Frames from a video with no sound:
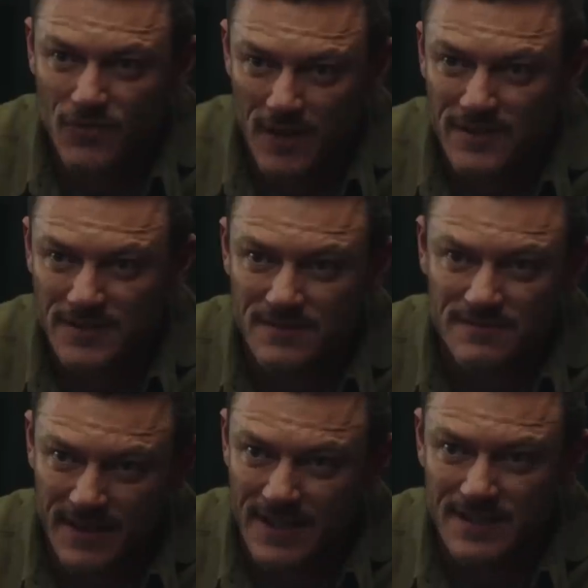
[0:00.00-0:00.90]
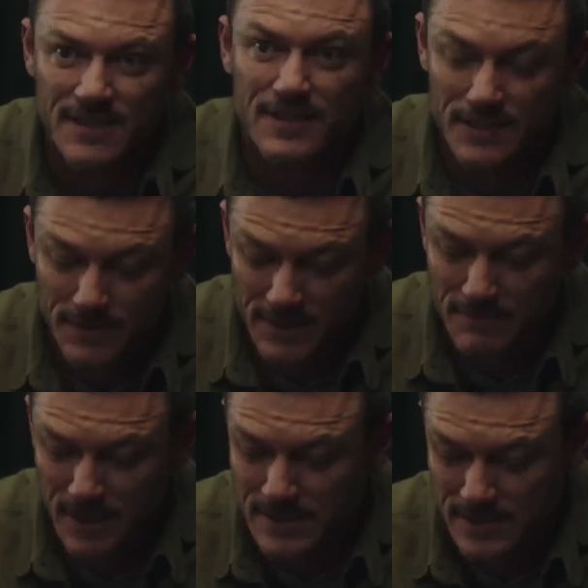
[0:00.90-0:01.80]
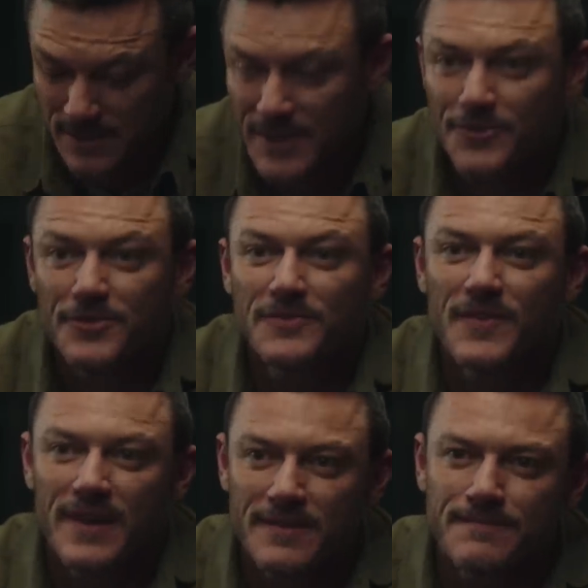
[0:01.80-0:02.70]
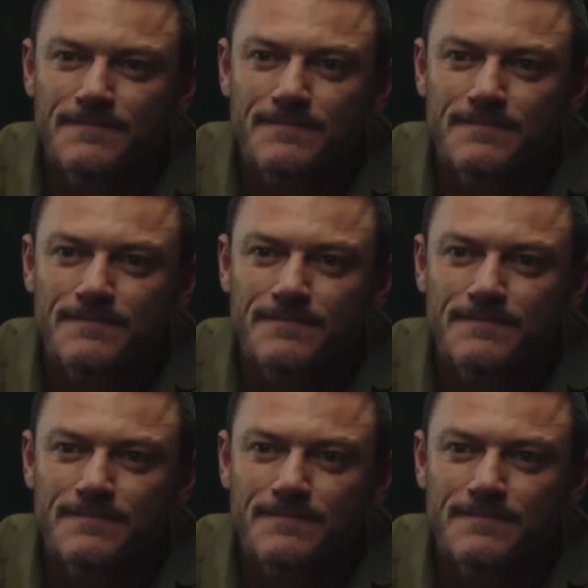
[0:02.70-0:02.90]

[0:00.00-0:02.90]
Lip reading: Trucks and vans, including my son Andrew's van.